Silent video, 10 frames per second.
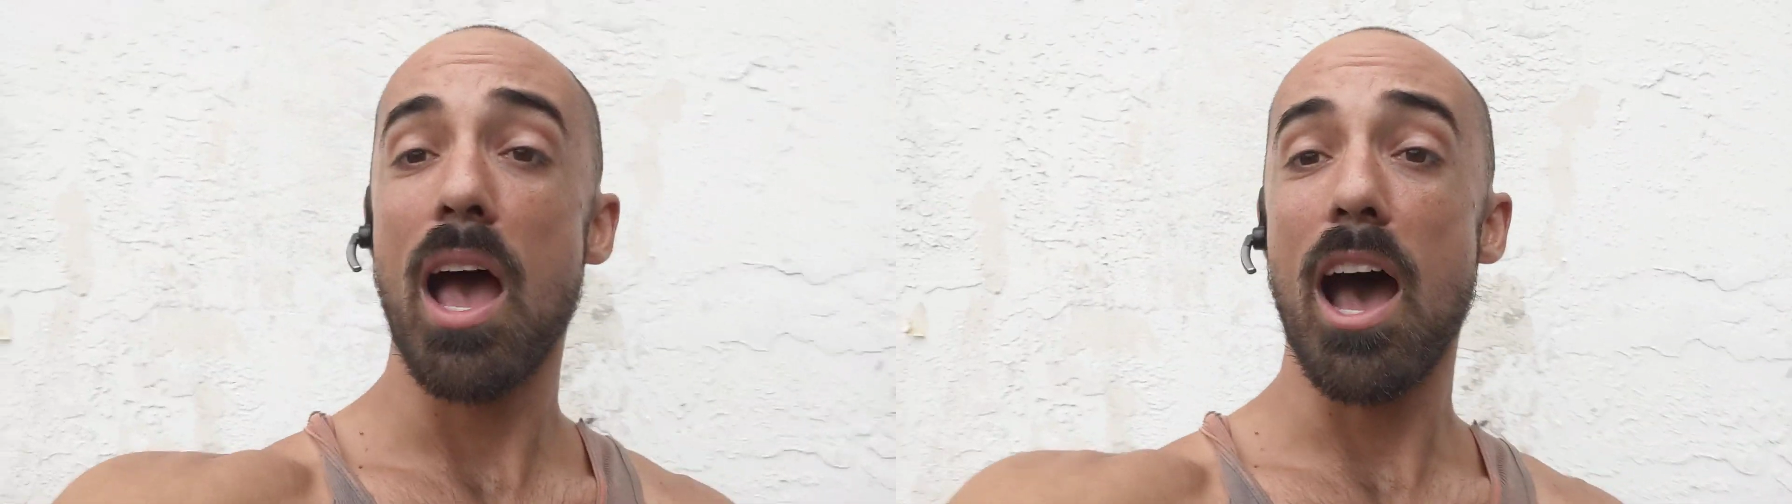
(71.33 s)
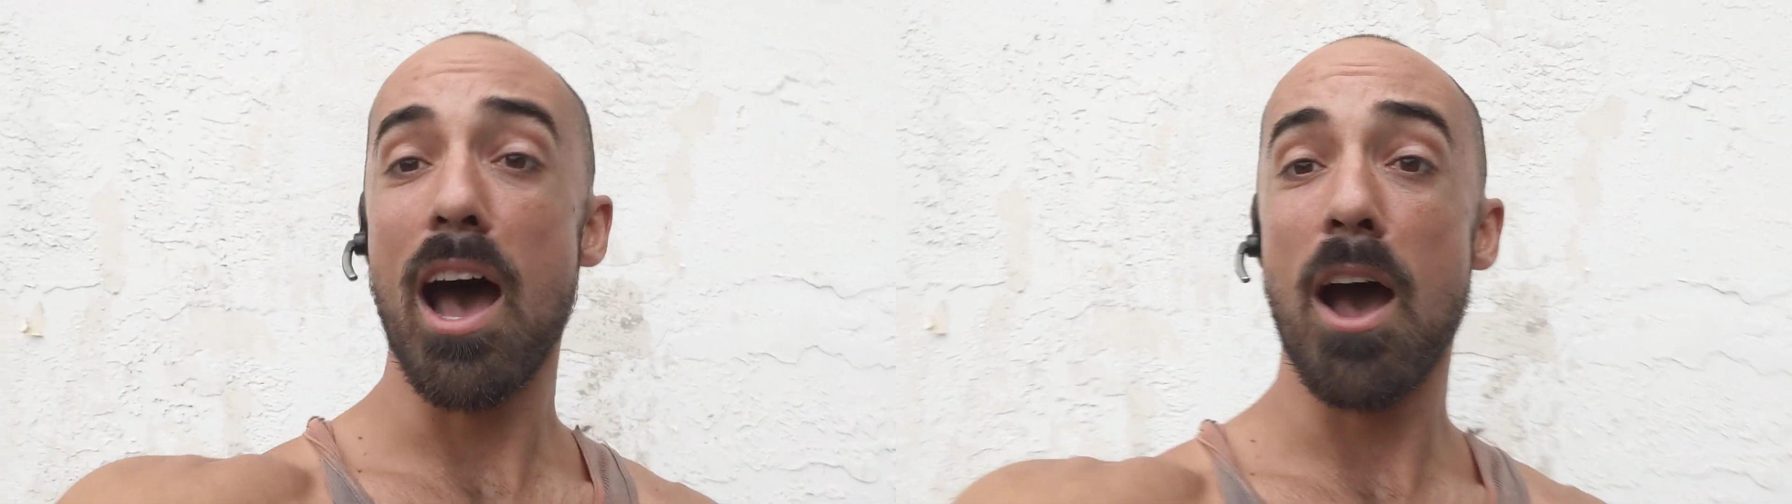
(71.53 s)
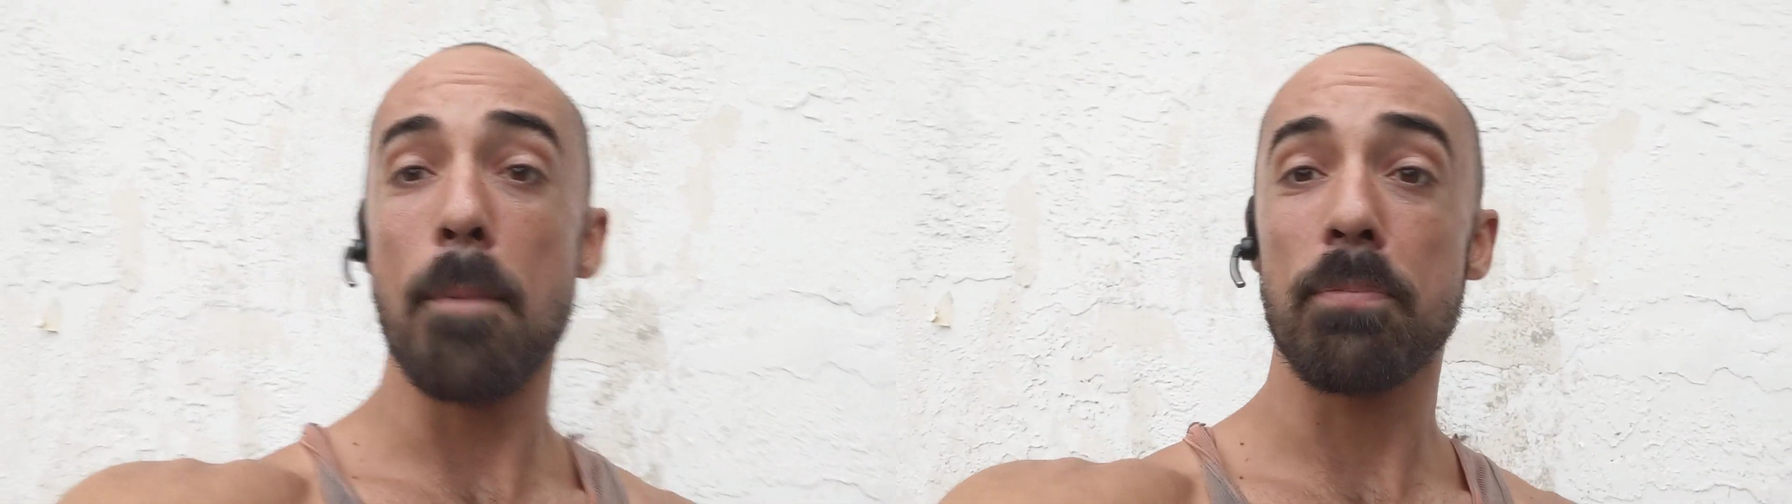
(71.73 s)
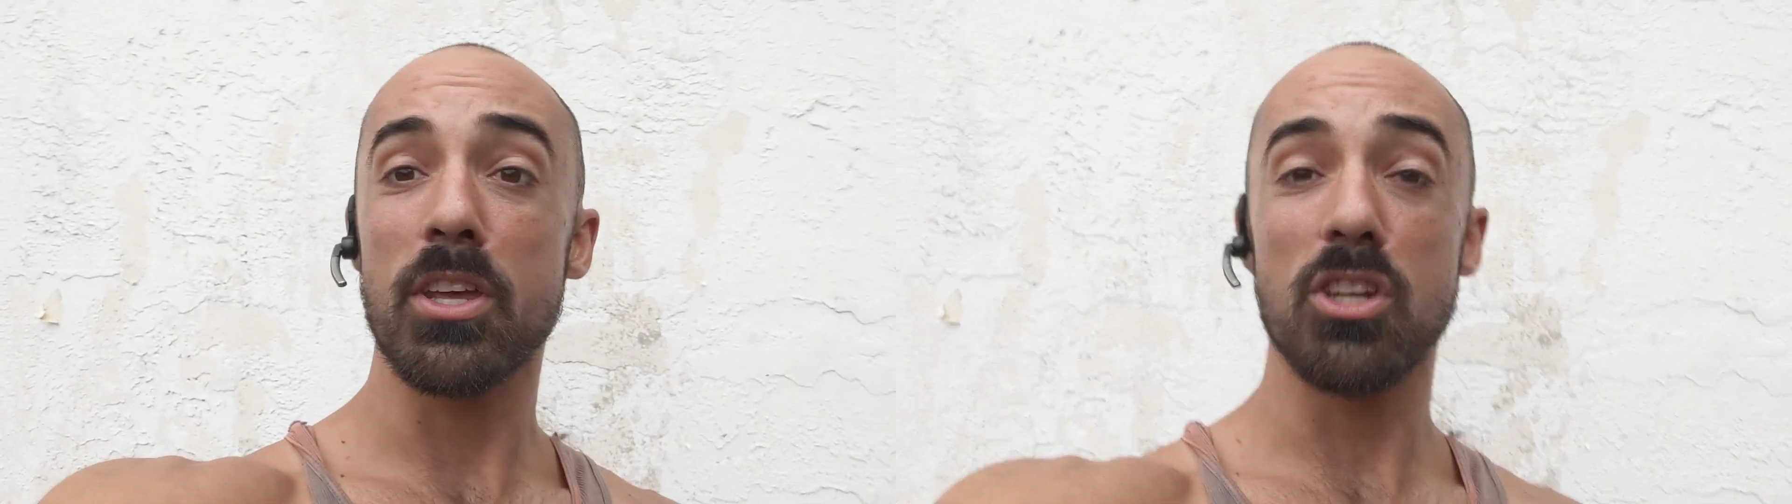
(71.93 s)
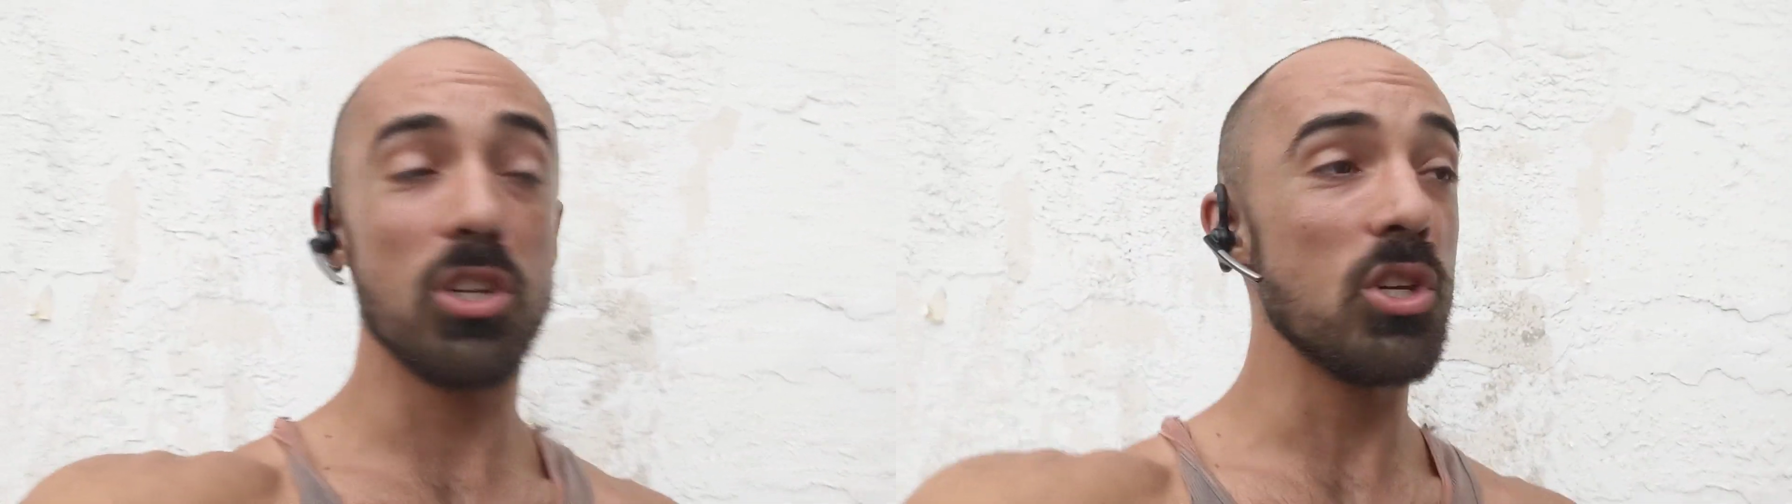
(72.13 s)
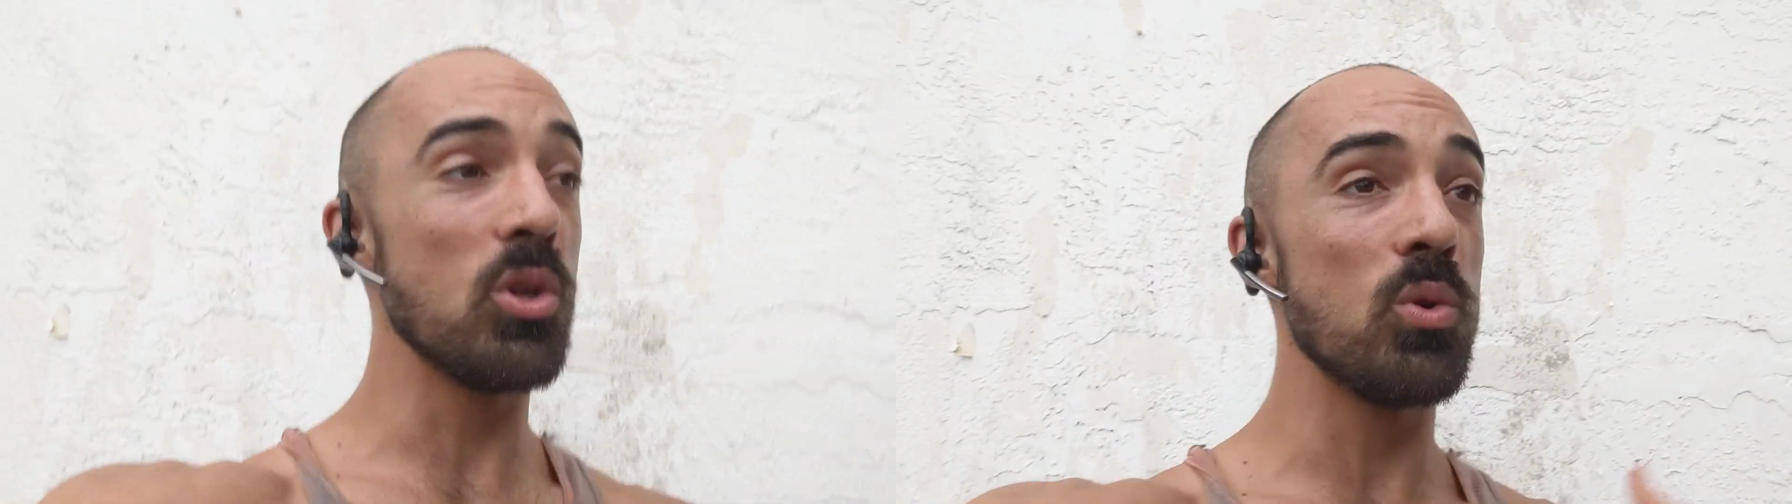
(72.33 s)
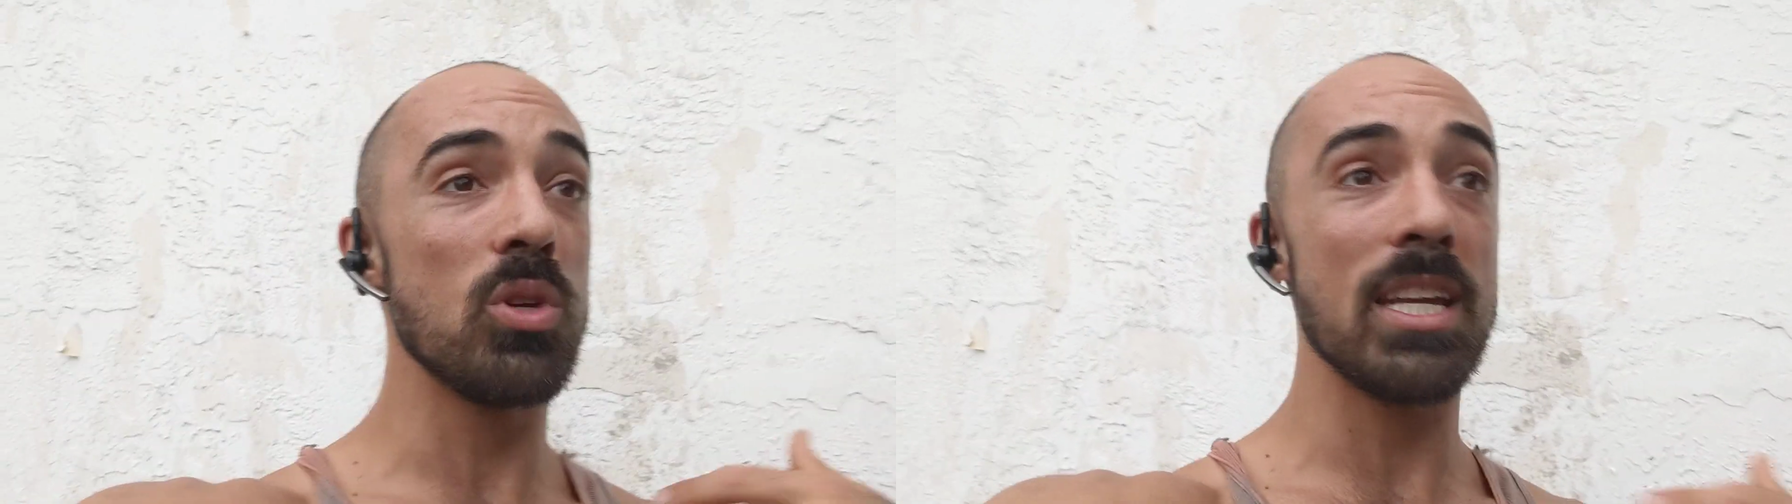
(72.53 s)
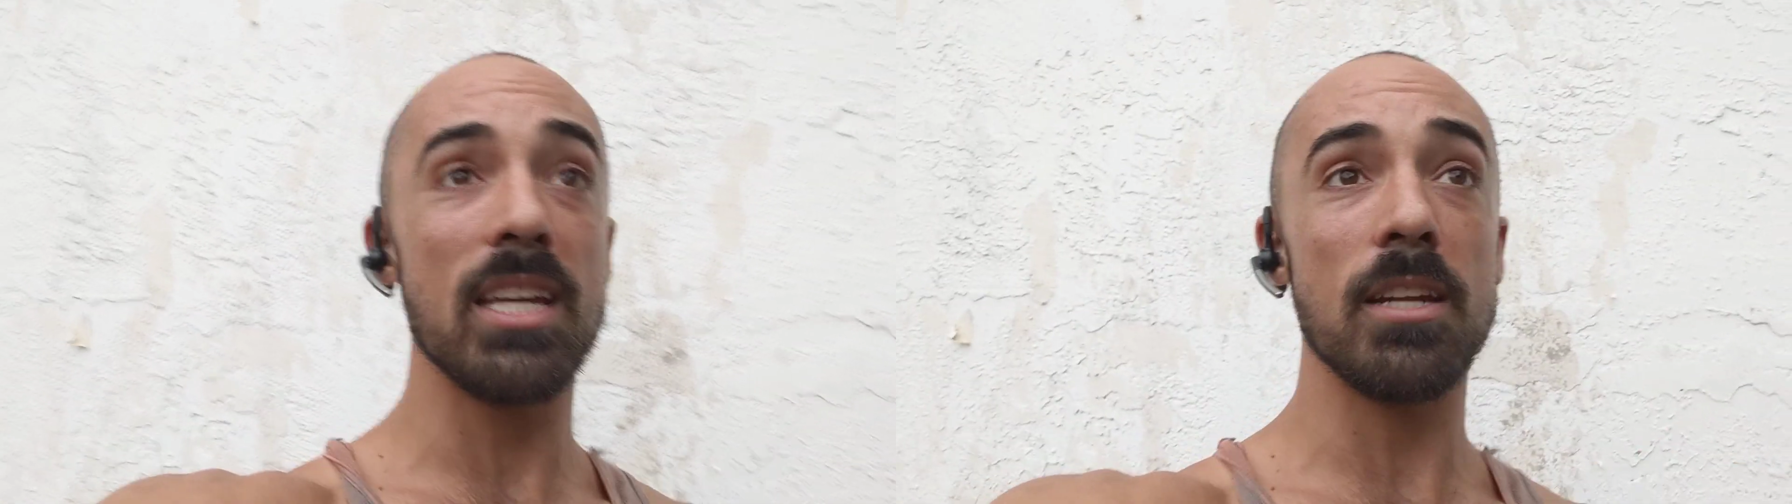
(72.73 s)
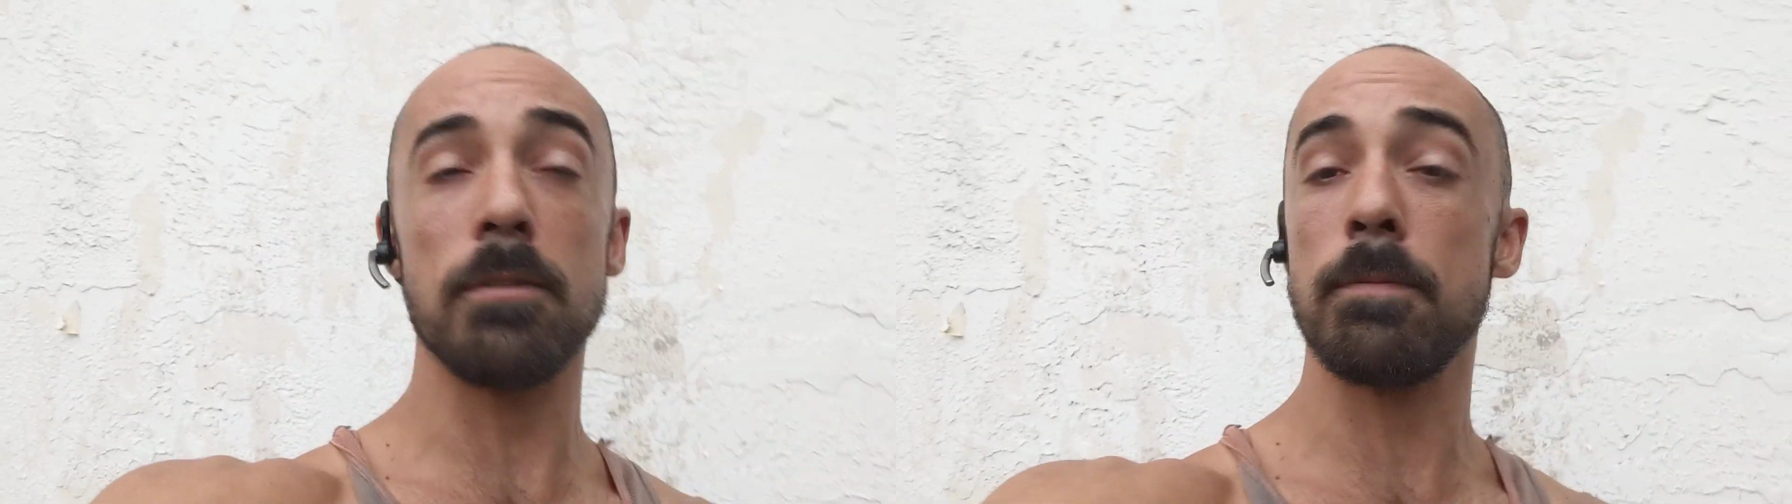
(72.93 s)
Do you need